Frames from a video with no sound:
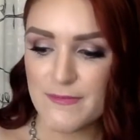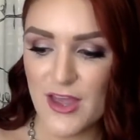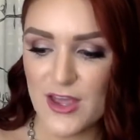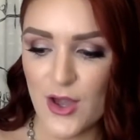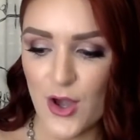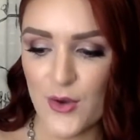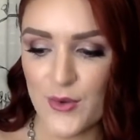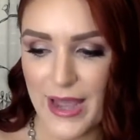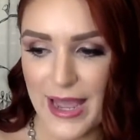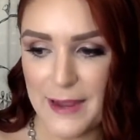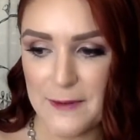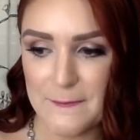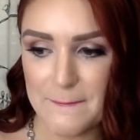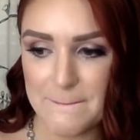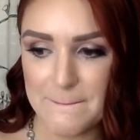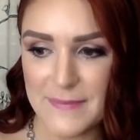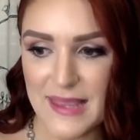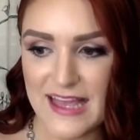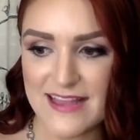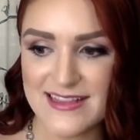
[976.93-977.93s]
Okay,
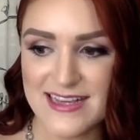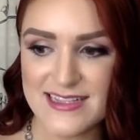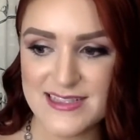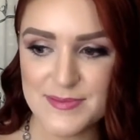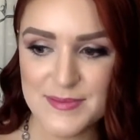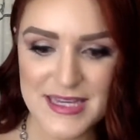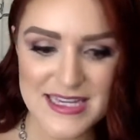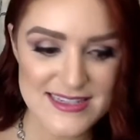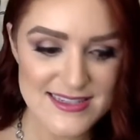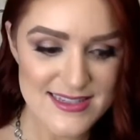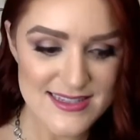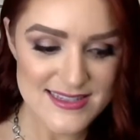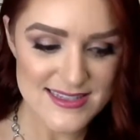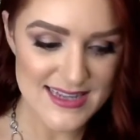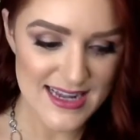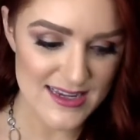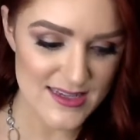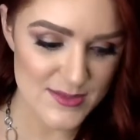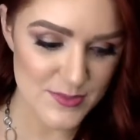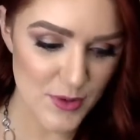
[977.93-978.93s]
and that's because this
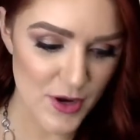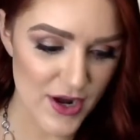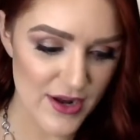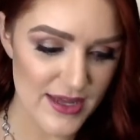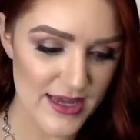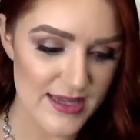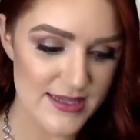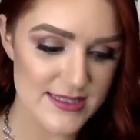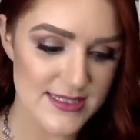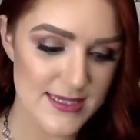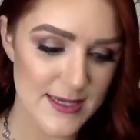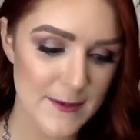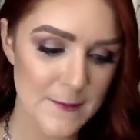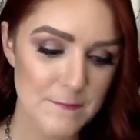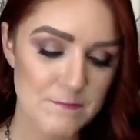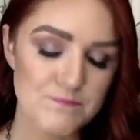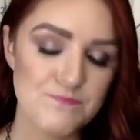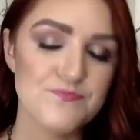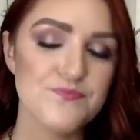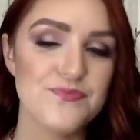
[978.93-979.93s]
next product
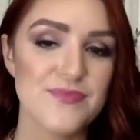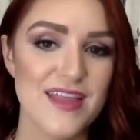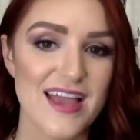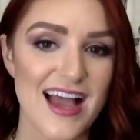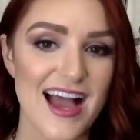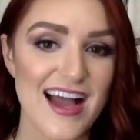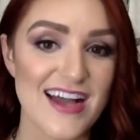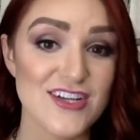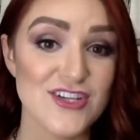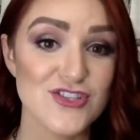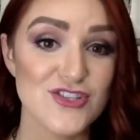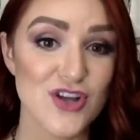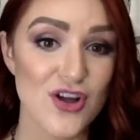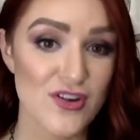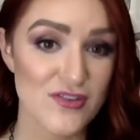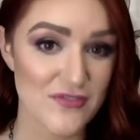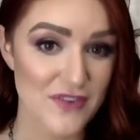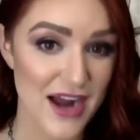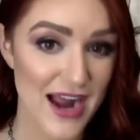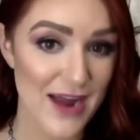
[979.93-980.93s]
I could
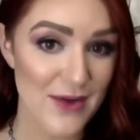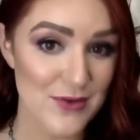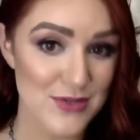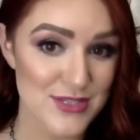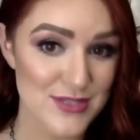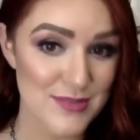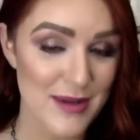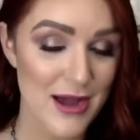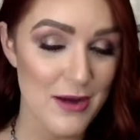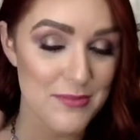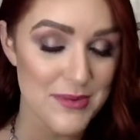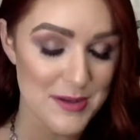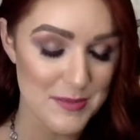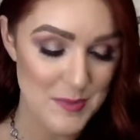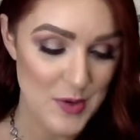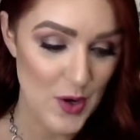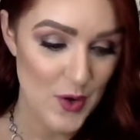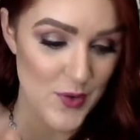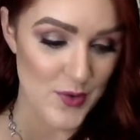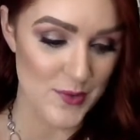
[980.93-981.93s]
talk for hours about, but
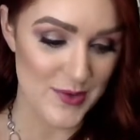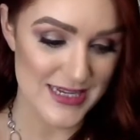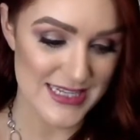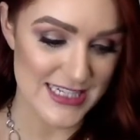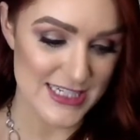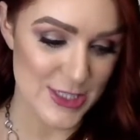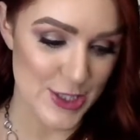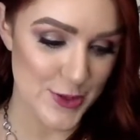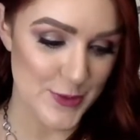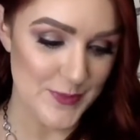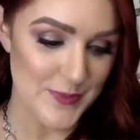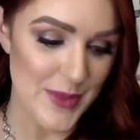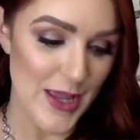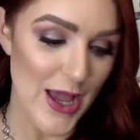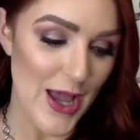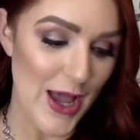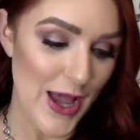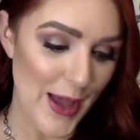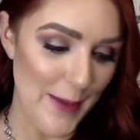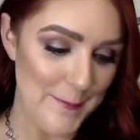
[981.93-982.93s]
I'm not going to.
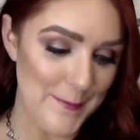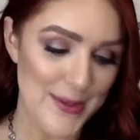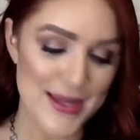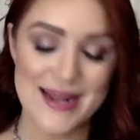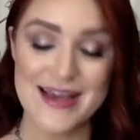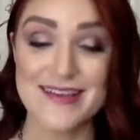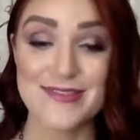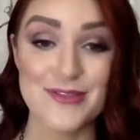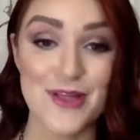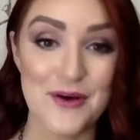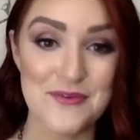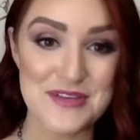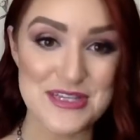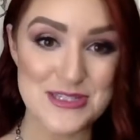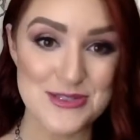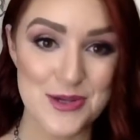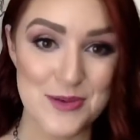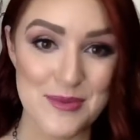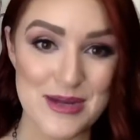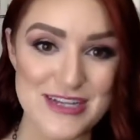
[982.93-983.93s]
But I love it
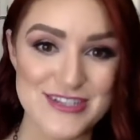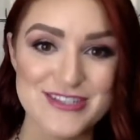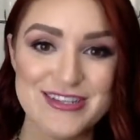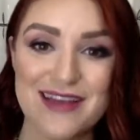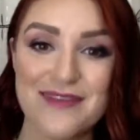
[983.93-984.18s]
so much.